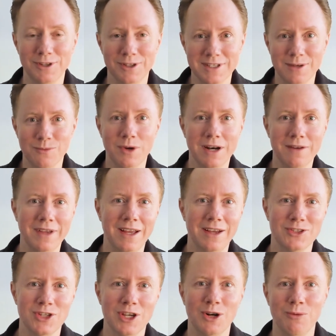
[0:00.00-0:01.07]
So one of our
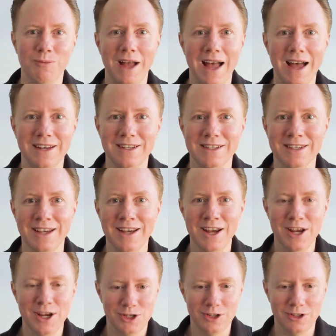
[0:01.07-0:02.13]
channel partners,
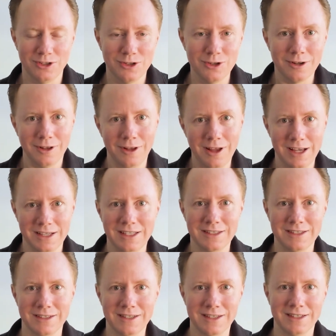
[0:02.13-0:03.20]
utilize
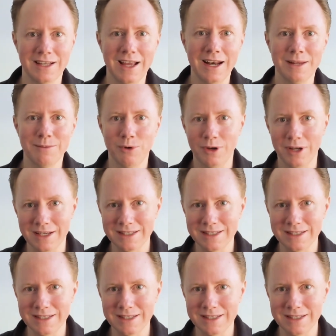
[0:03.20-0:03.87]
this as a starting point,